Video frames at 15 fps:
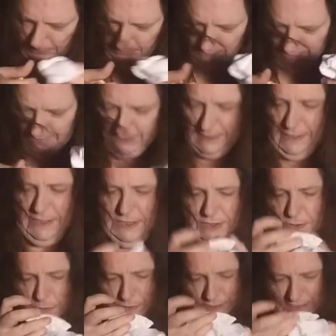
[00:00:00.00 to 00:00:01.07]
all right, so these
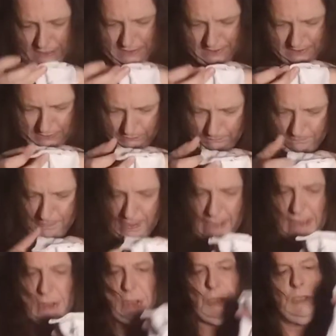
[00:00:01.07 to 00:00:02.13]
two stocks don't
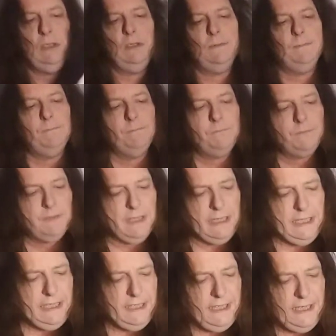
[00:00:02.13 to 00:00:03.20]
match
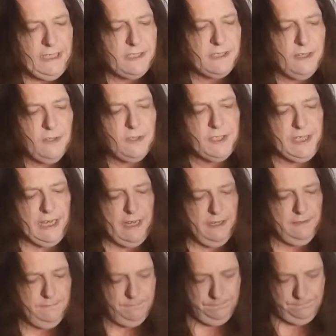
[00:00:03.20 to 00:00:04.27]
any of these others yet.